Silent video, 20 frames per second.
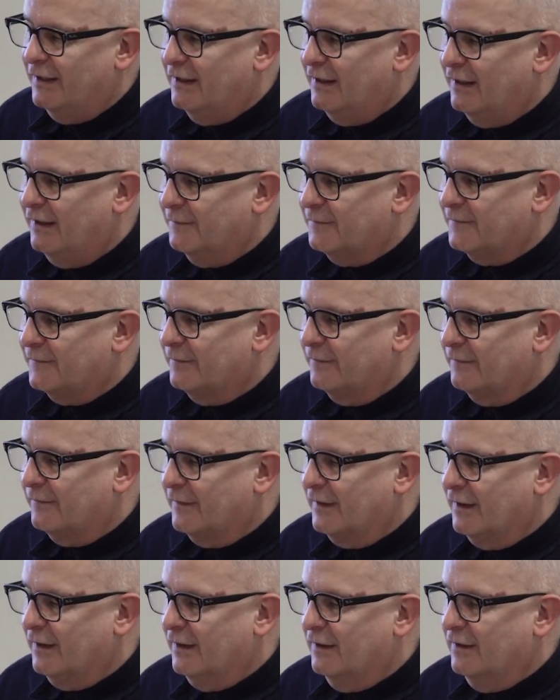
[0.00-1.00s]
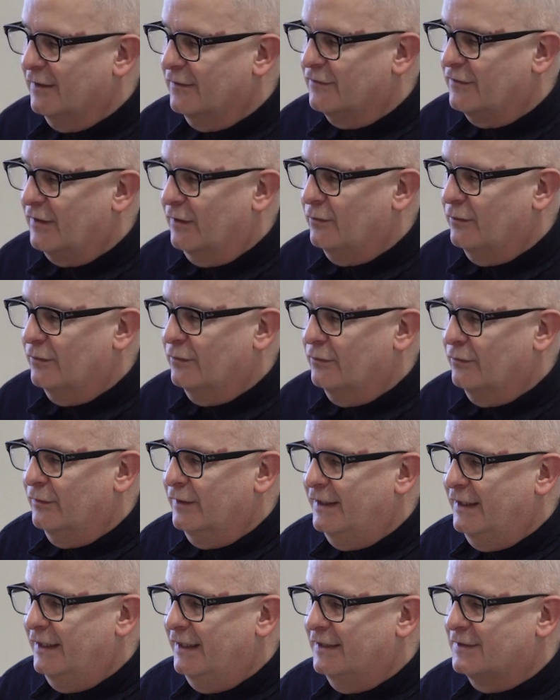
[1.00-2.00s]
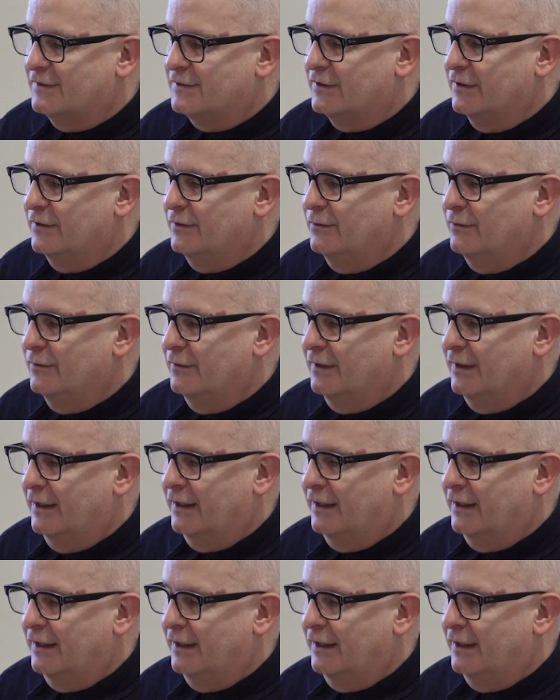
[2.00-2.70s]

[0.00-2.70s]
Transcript: that? So we need to